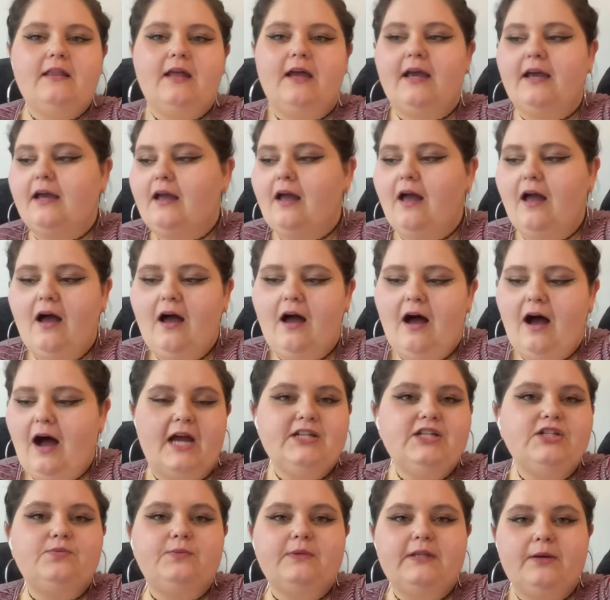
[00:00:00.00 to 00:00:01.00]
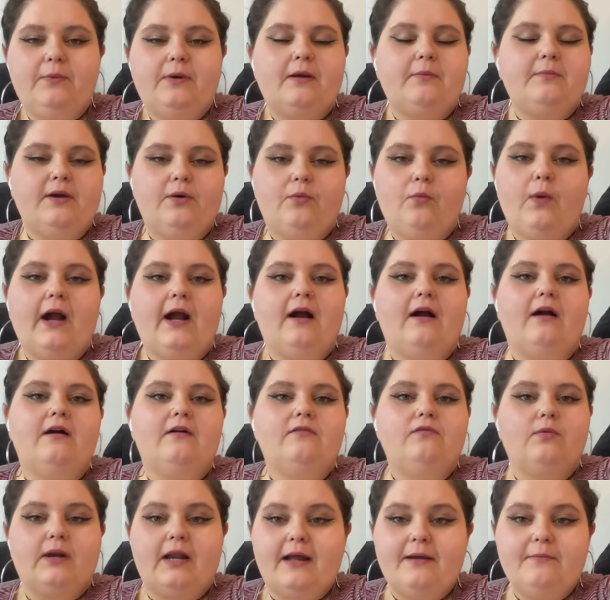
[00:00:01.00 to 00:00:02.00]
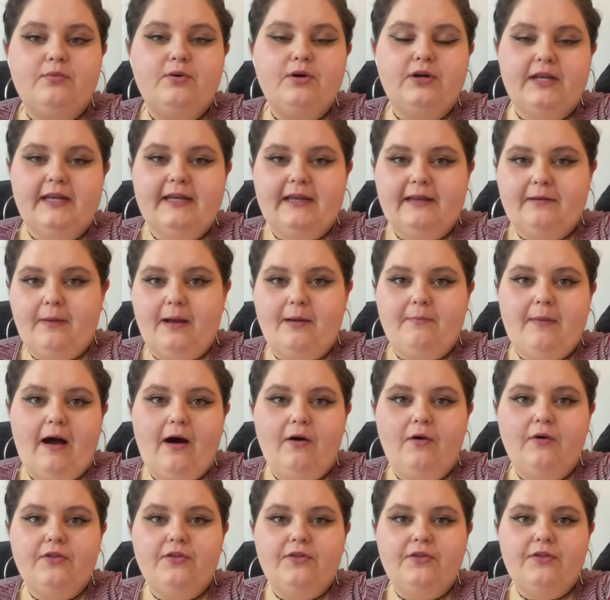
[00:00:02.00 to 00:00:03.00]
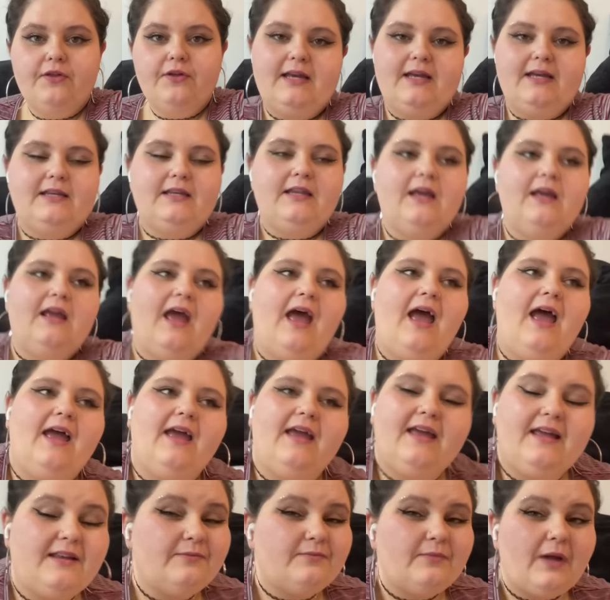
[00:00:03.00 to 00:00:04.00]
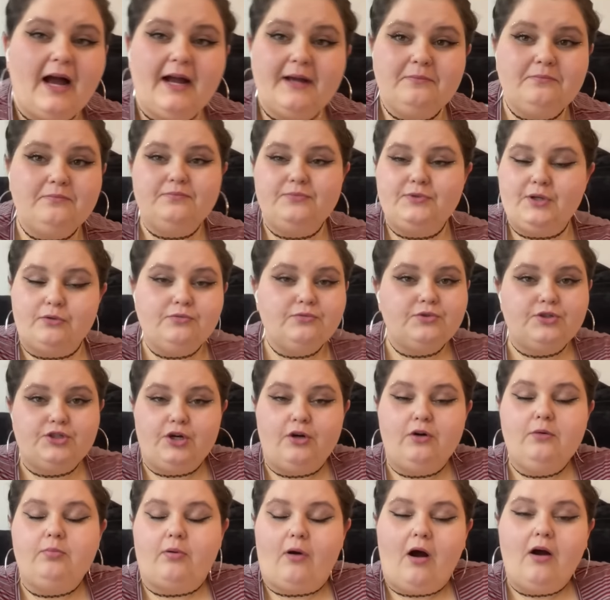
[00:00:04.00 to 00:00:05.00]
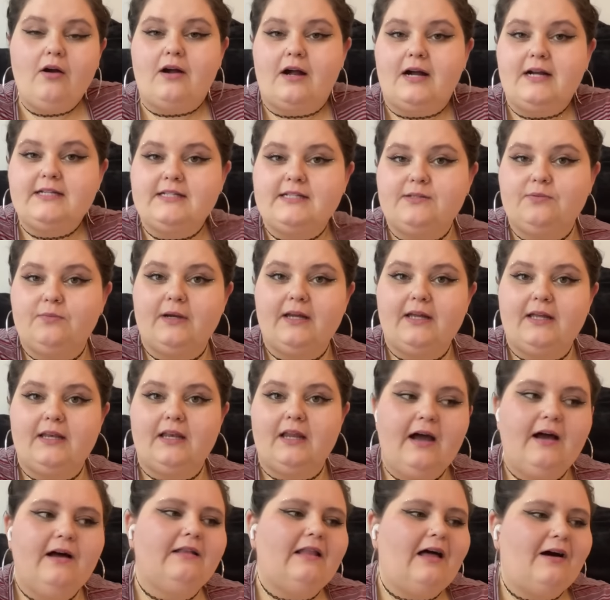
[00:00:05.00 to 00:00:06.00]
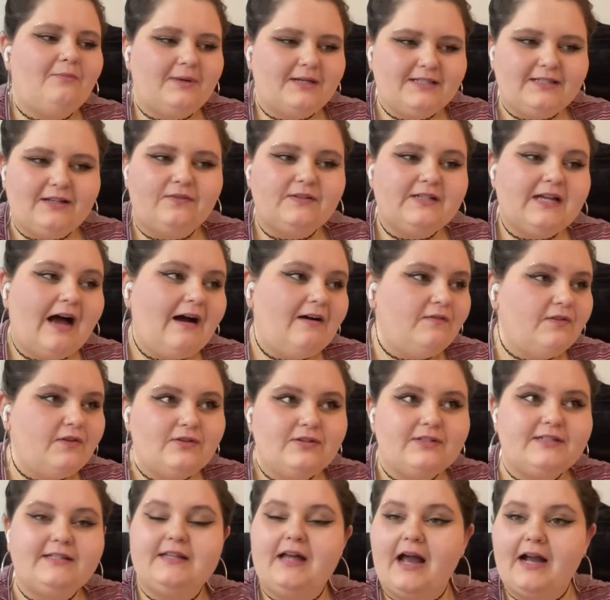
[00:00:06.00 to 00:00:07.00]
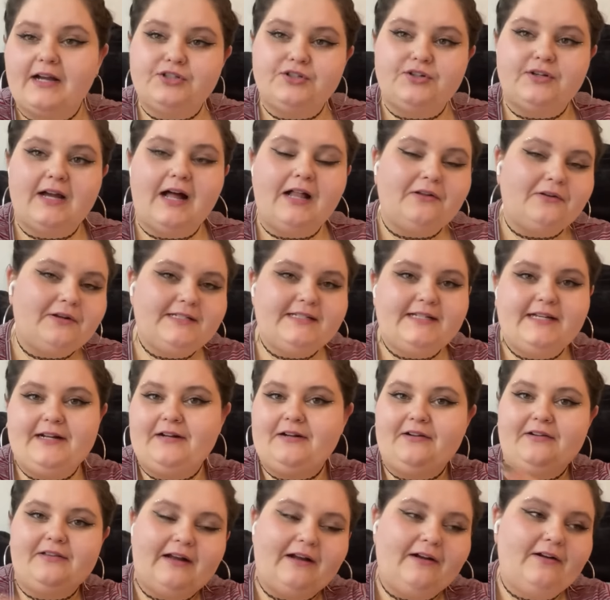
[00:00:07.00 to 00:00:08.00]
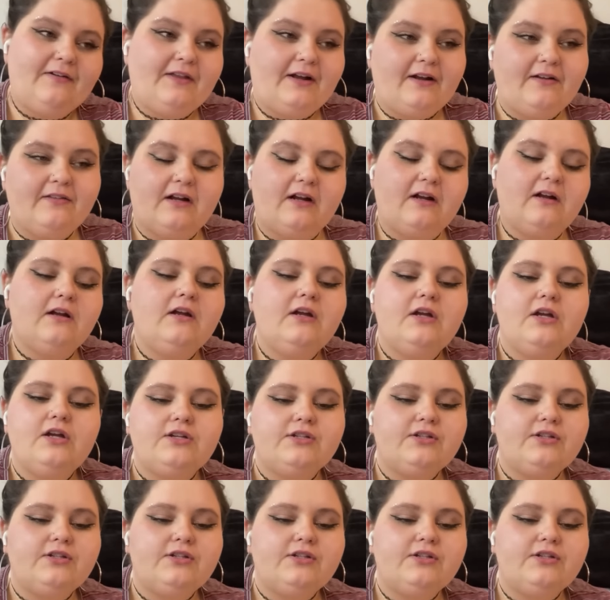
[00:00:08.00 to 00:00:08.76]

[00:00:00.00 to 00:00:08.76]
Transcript: Like I just really want to be aware of what I'm putting in my mouth, and I don't show progress when I allow myself to have those extra calories here and there and there and there.